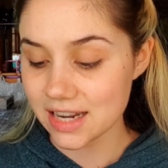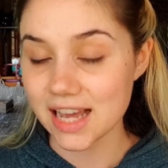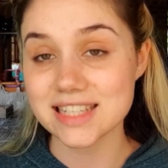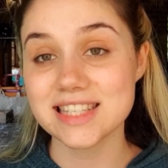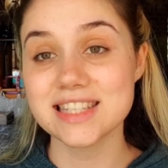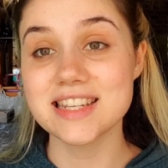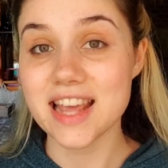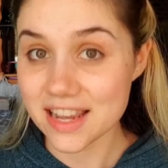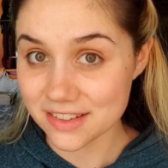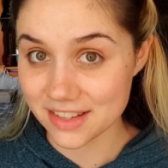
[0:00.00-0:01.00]
It has
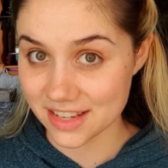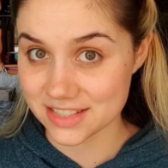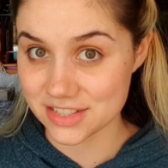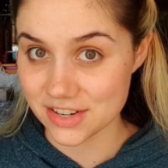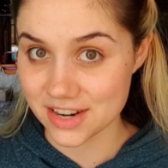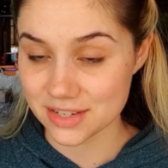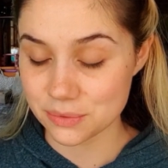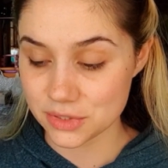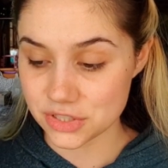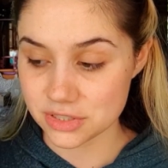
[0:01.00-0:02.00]
snail
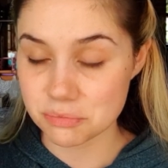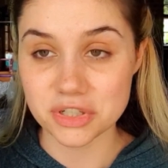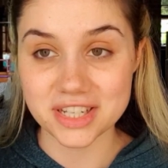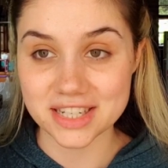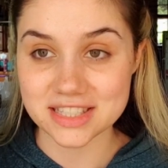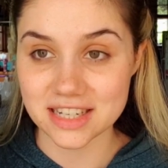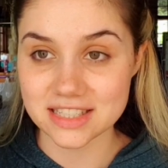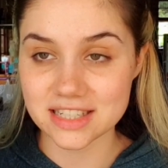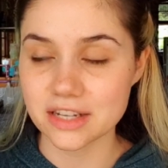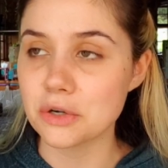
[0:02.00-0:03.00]
extract, which is pretty
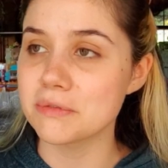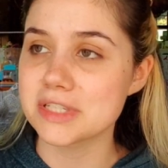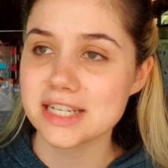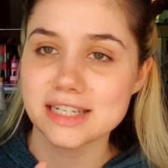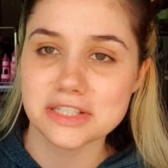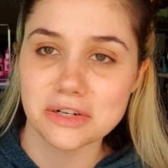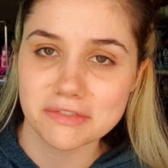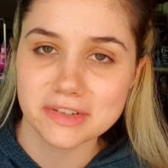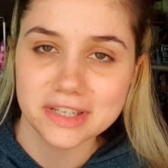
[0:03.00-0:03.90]
exciting, and obviously it's not